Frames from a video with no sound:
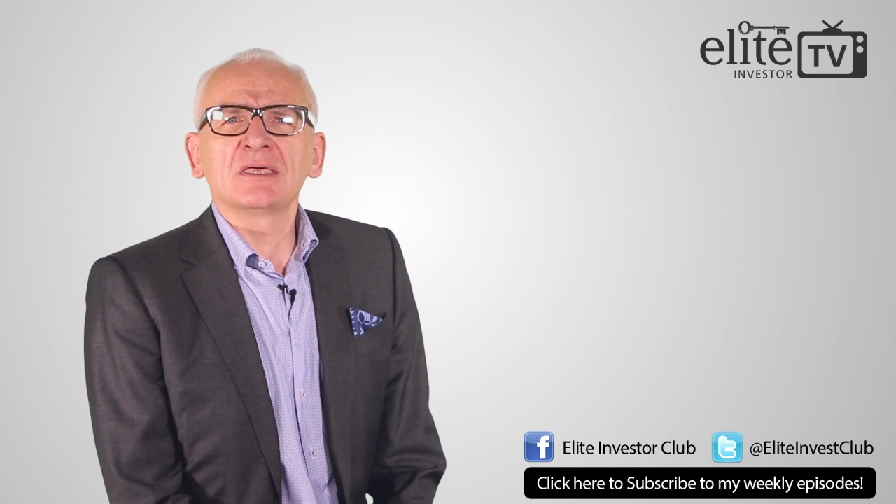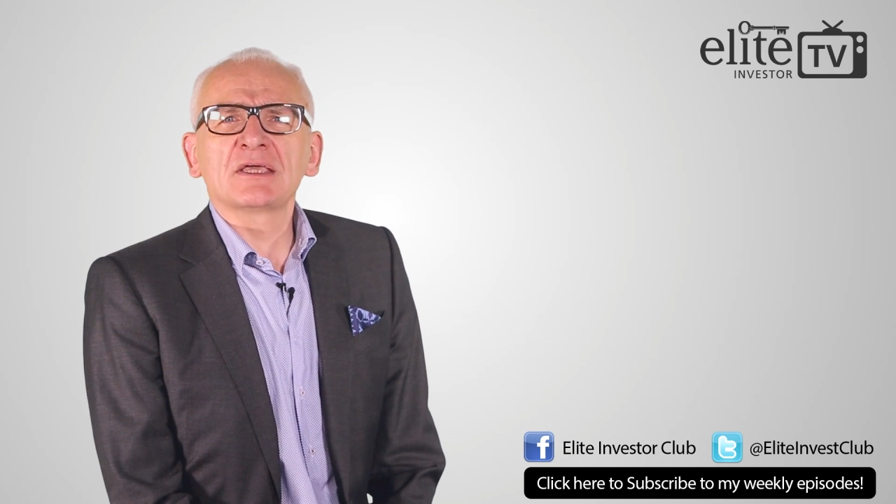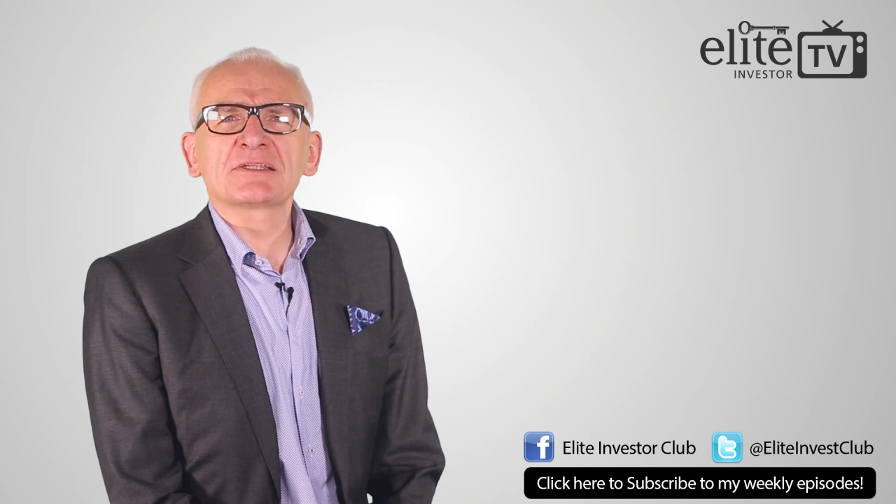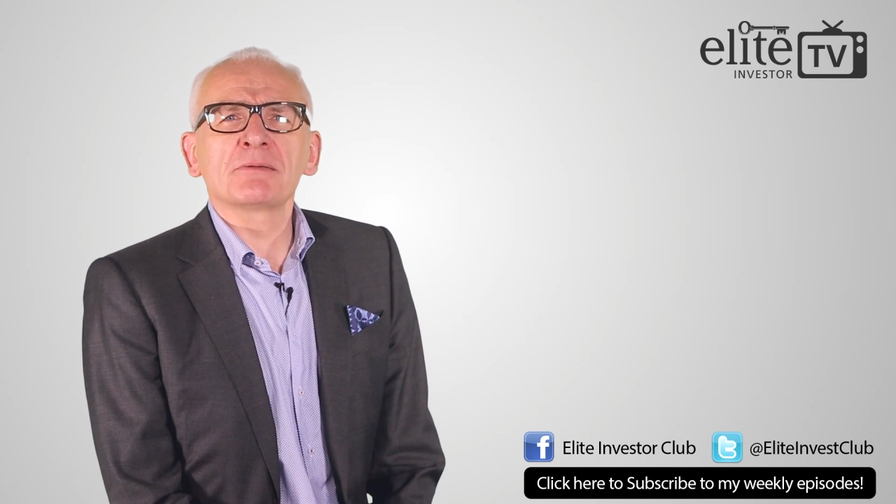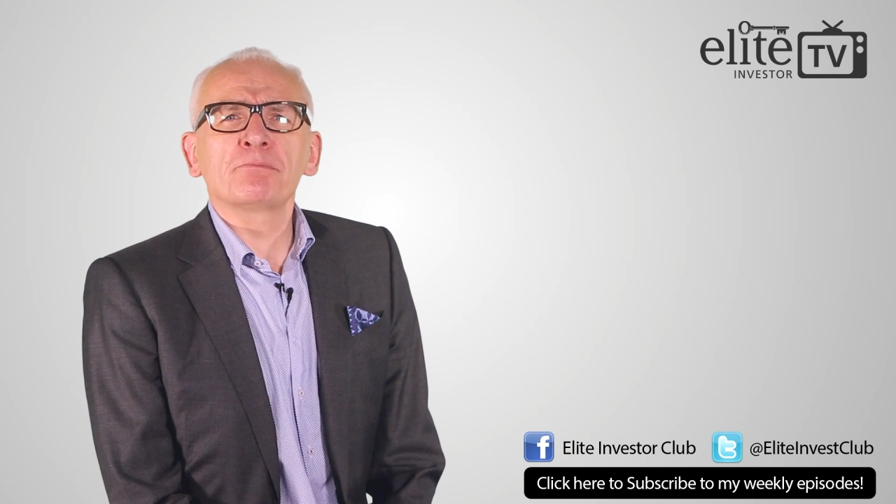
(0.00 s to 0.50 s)

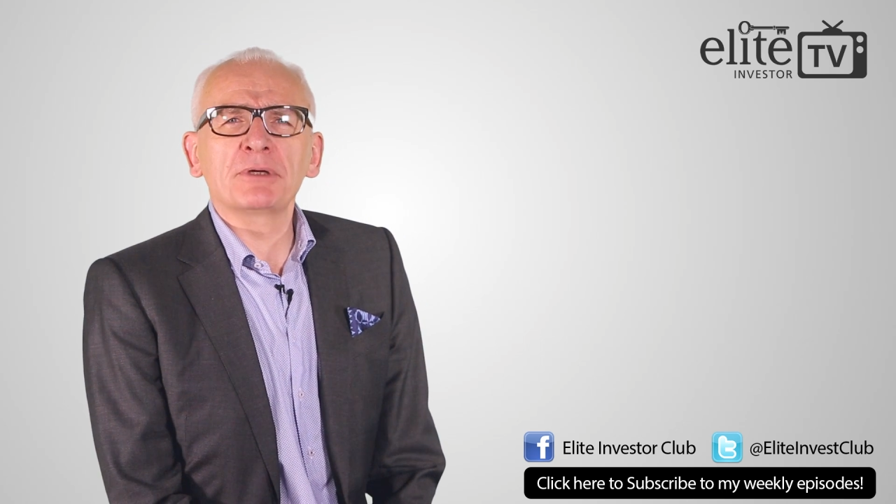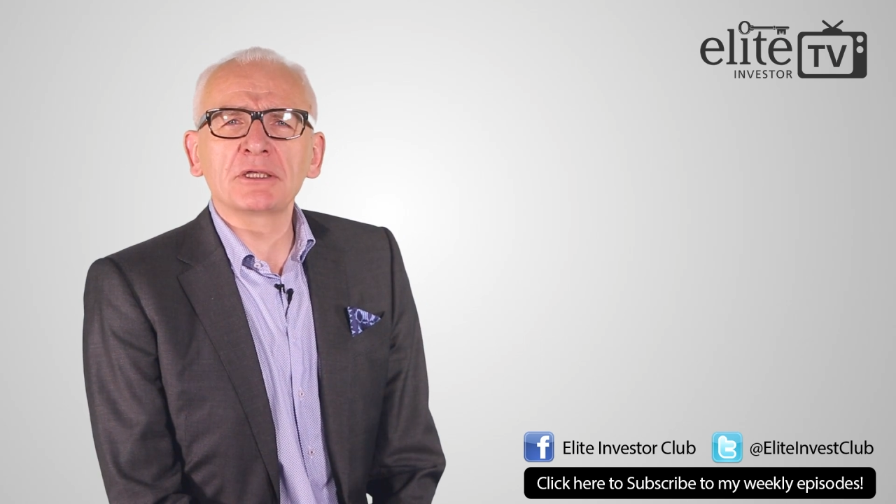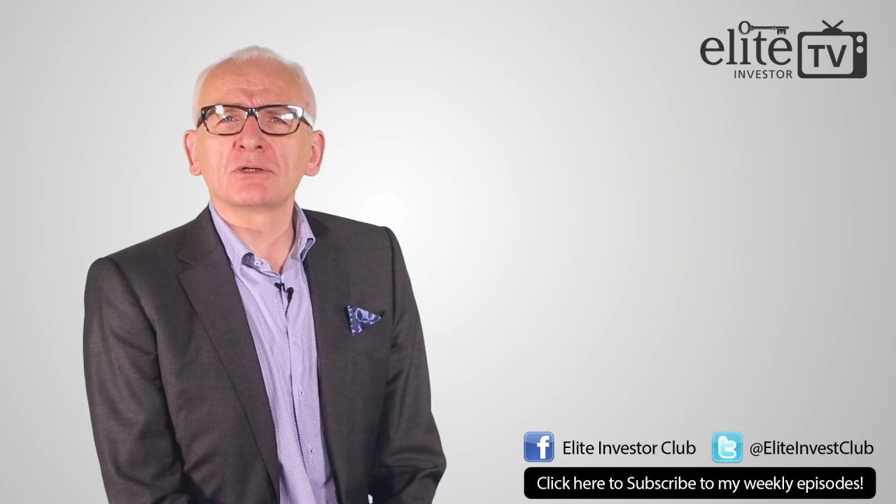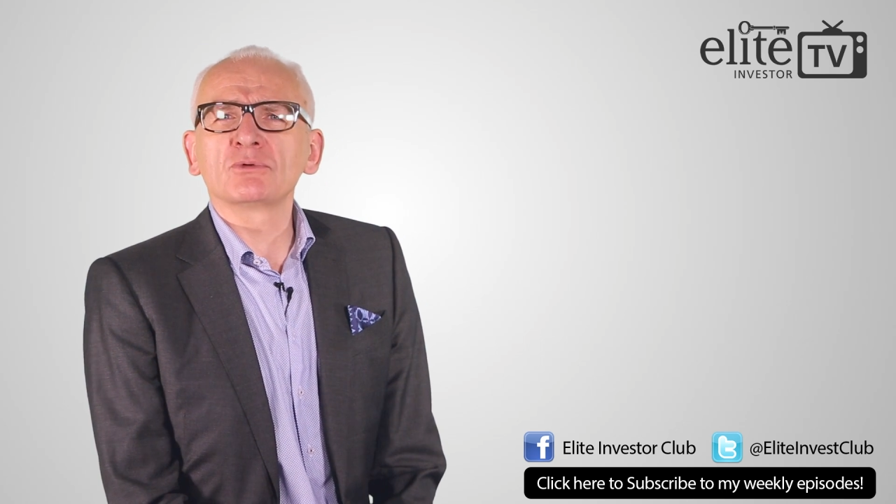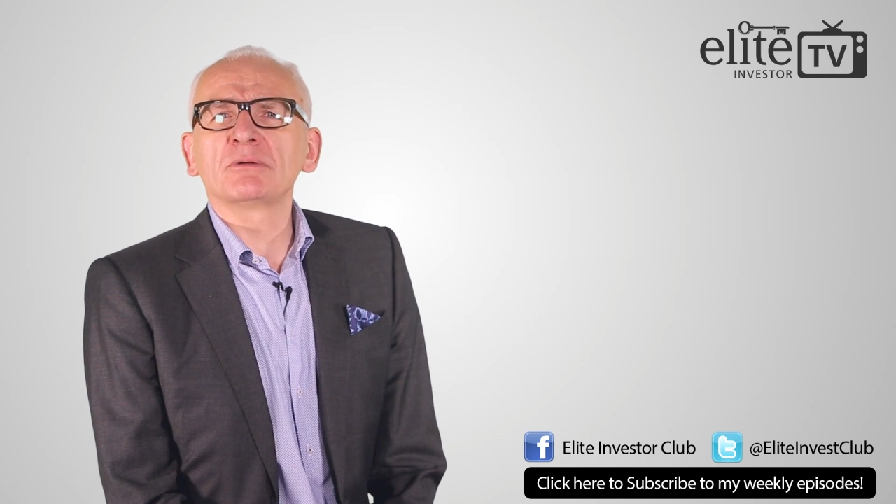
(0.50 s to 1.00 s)
It's a
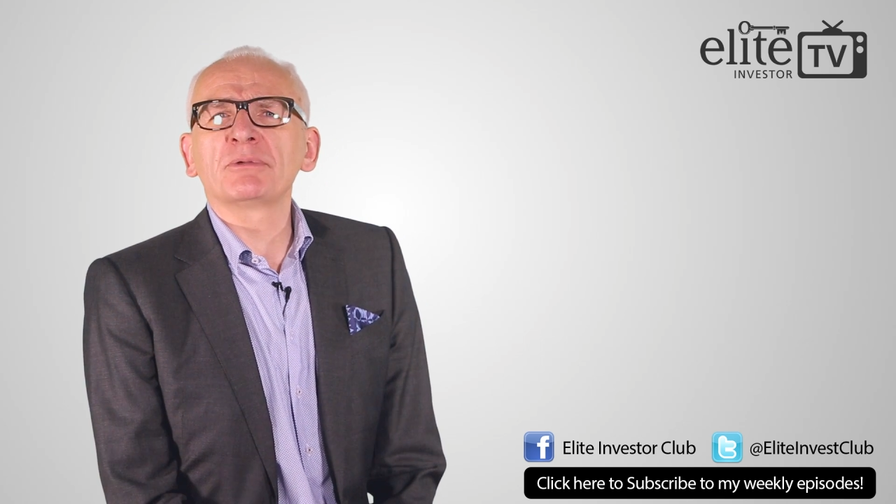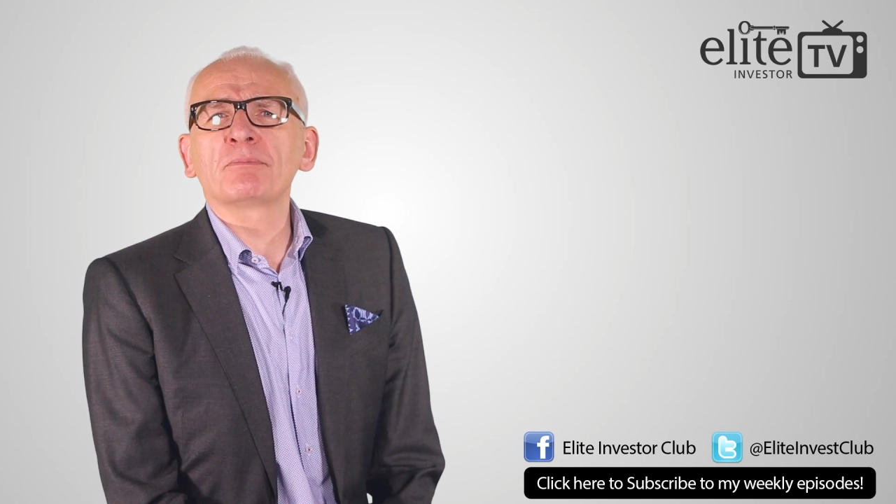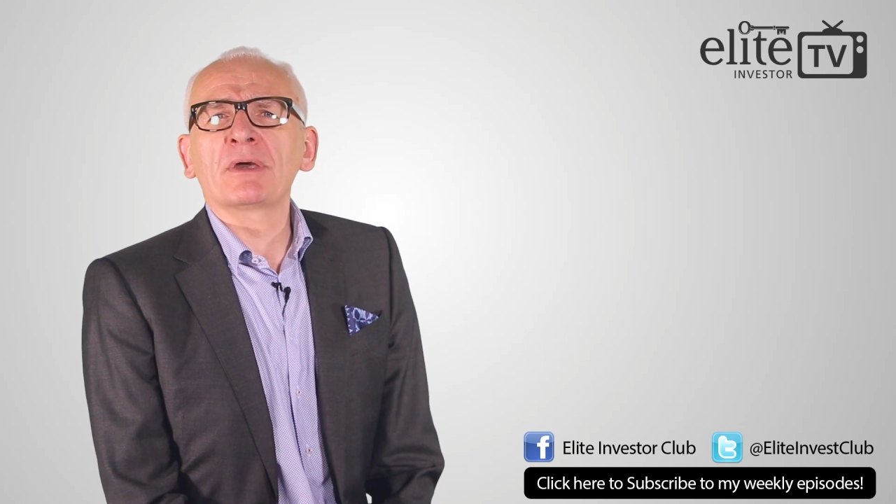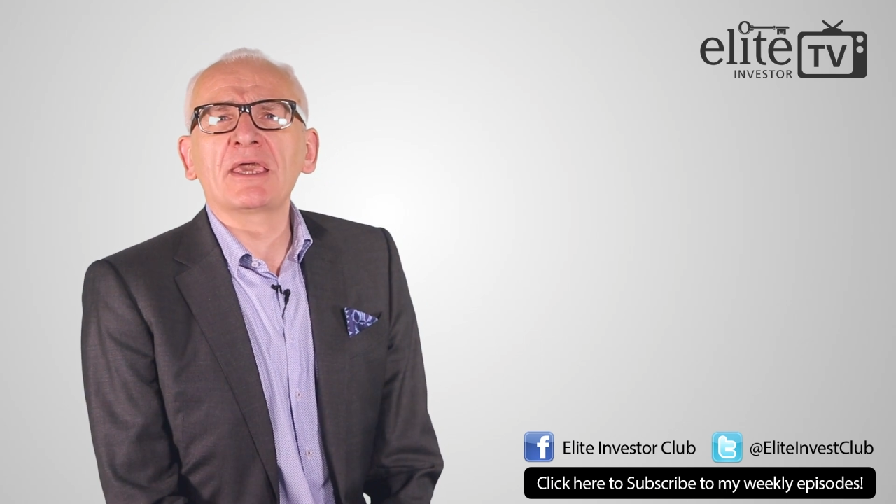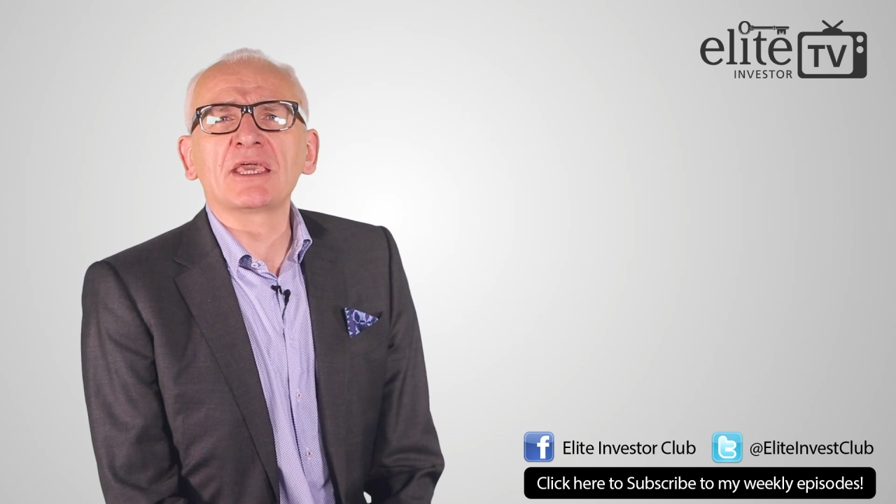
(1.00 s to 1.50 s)
bill we'll be
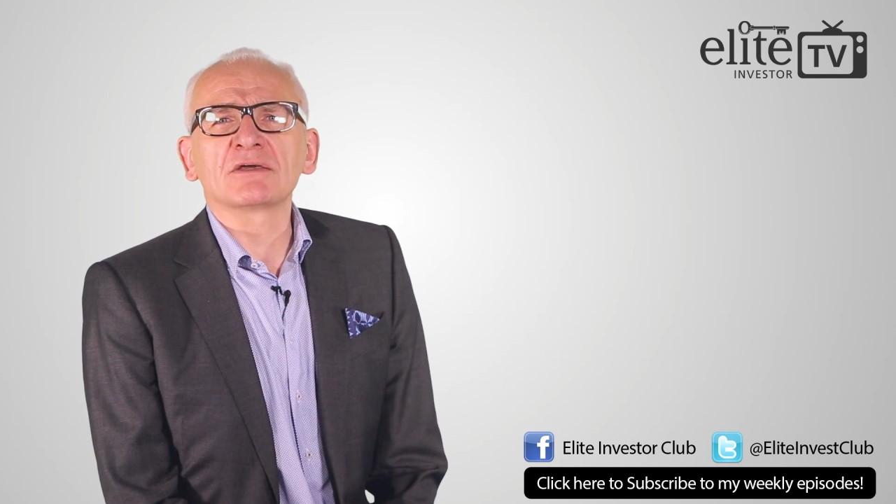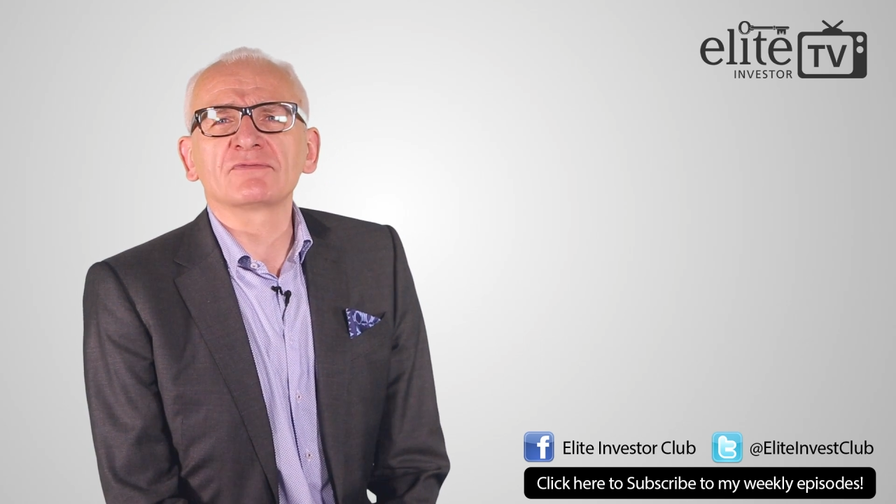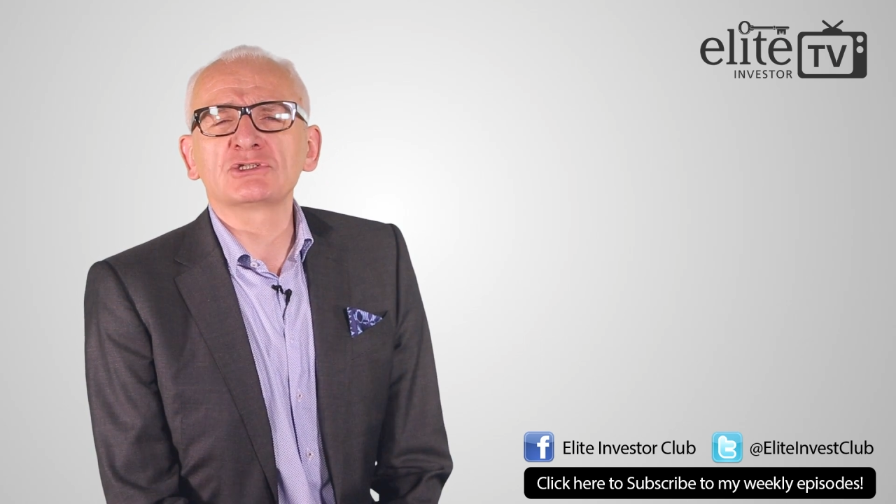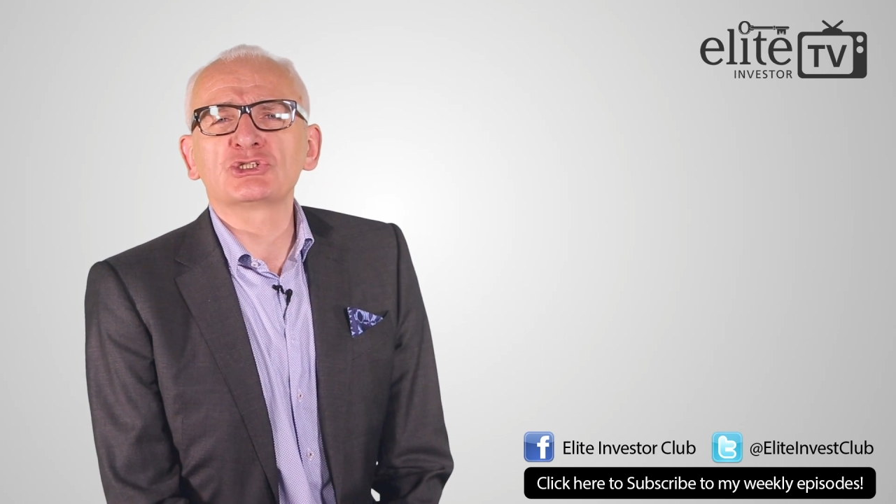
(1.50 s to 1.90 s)
paying for